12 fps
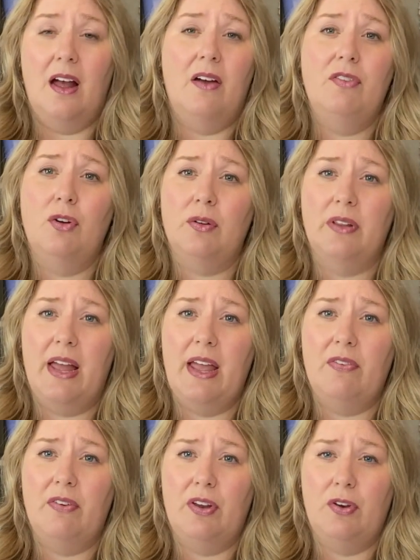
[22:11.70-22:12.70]
of your
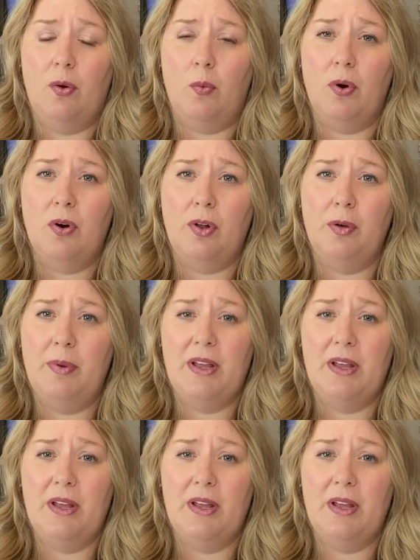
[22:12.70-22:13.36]
life and your world,